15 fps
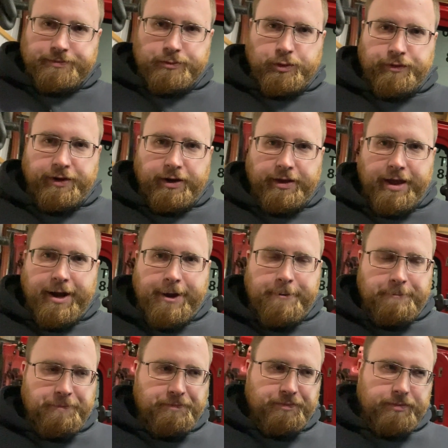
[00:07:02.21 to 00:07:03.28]
We'll figure that
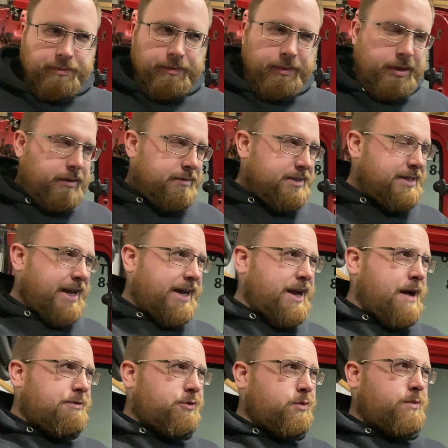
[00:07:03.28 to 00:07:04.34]
out. Second
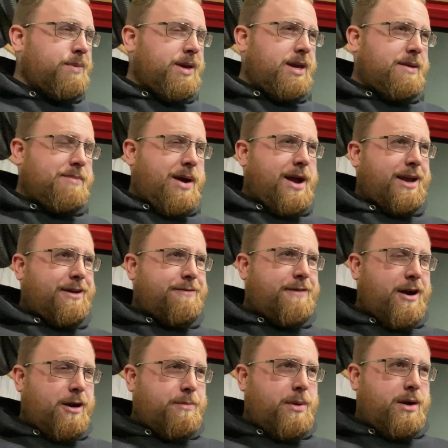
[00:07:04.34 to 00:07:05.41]
option would be buying a
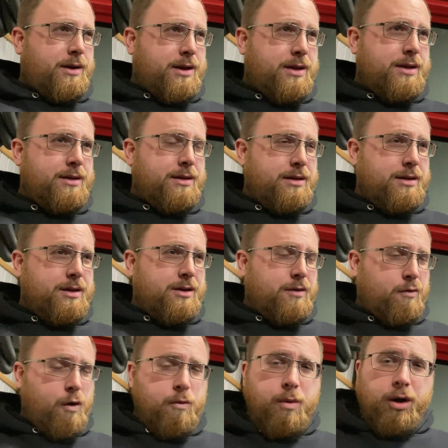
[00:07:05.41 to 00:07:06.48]
fire punk
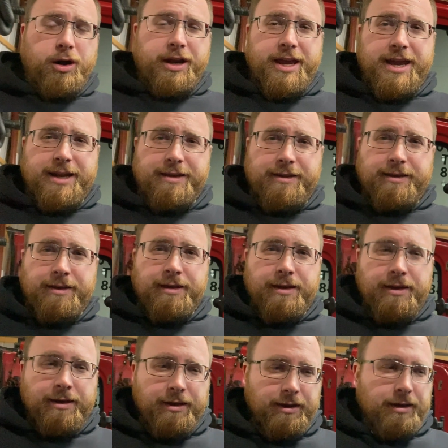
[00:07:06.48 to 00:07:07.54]
roll bar kit
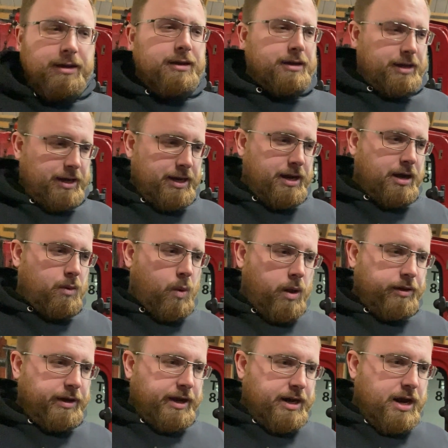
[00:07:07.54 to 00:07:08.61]
and
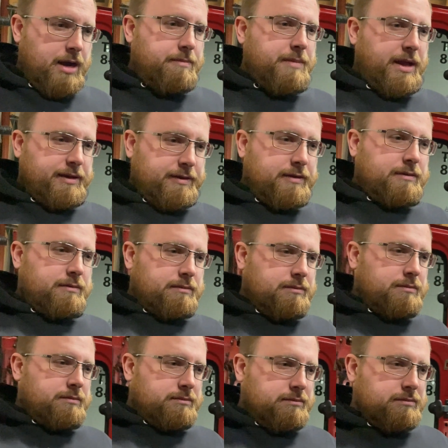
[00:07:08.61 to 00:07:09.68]
welding it up. That's
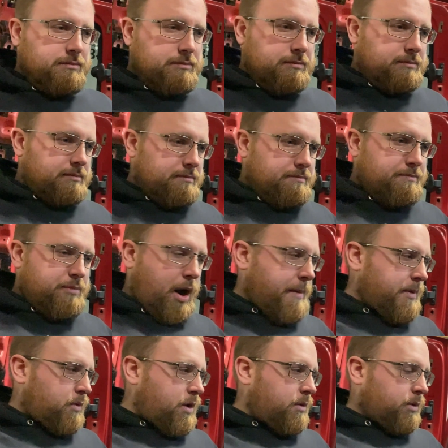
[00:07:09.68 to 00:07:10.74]

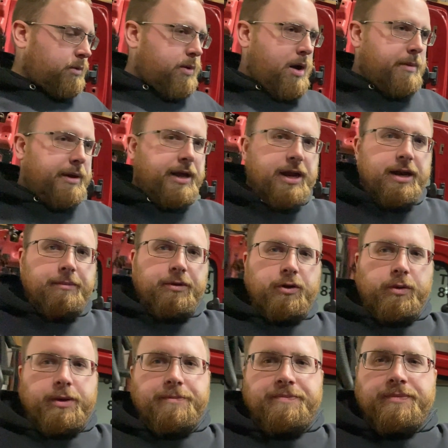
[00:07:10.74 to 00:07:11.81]
probably what we're probably going to end up
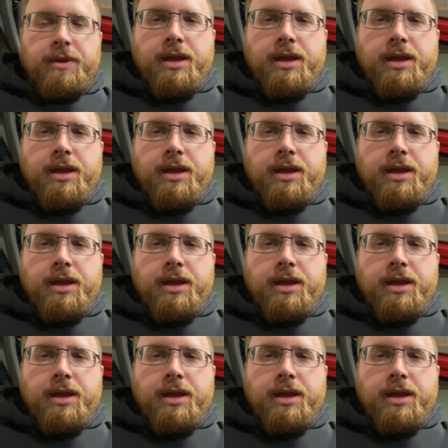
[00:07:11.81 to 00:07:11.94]
doing.